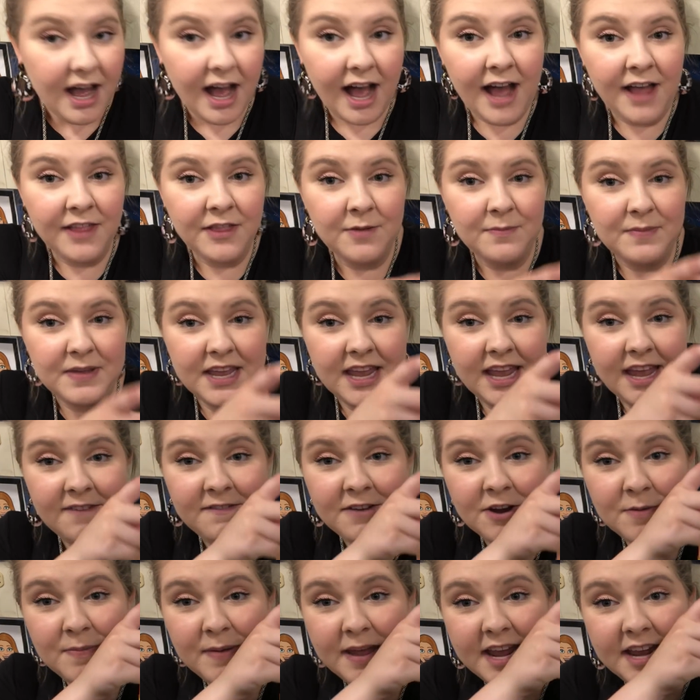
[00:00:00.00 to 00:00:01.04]
On the
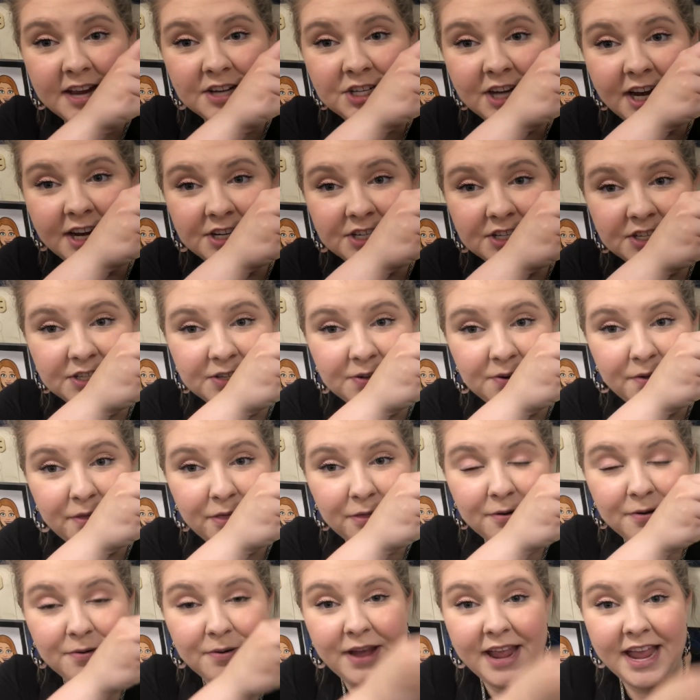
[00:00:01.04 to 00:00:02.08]
behavior page, I just go
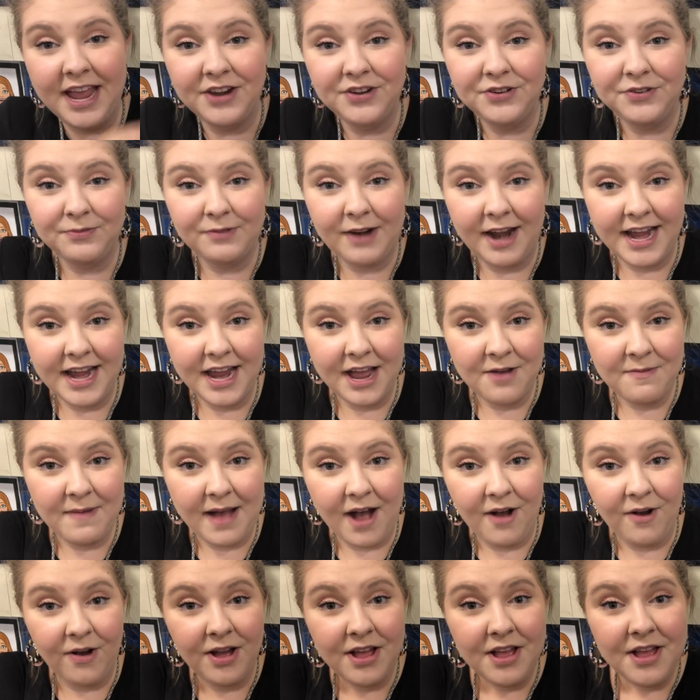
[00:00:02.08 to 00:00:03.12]
through and write
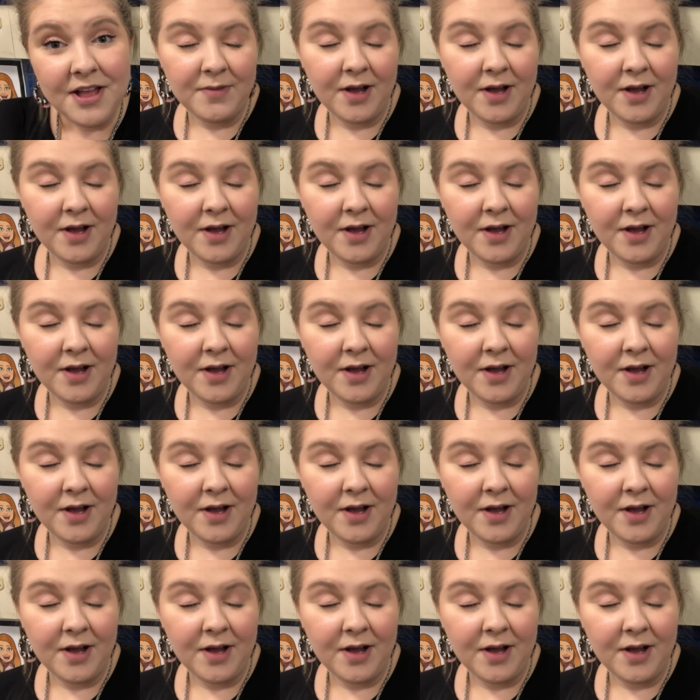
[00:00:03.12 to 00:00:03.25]
about